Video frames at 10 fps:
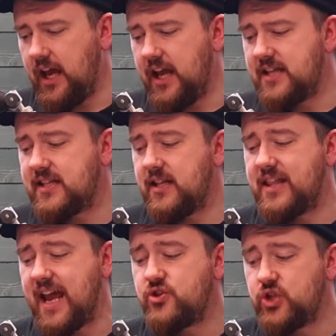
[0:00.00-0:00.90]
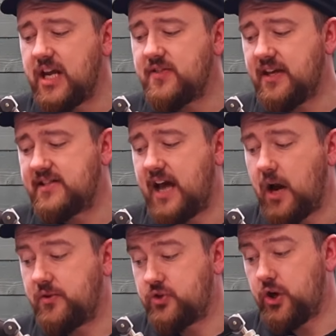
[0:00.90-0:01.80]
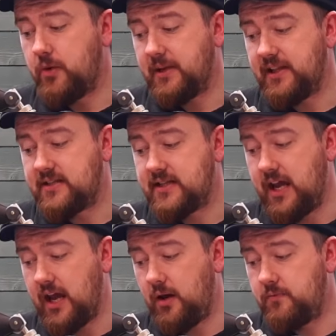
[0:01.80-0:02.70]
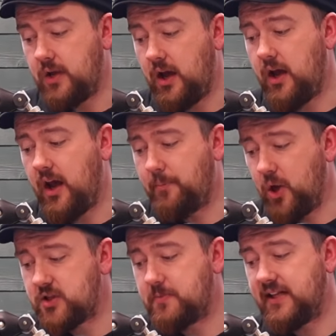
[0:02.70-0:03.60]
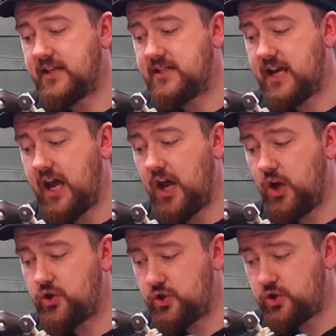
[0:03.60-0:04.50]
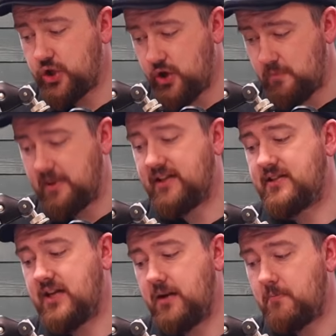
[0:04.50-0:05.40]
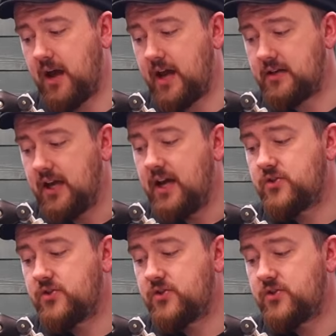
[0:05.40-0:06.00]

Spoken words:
they engineered the guitar with durability and portability and durability in mind.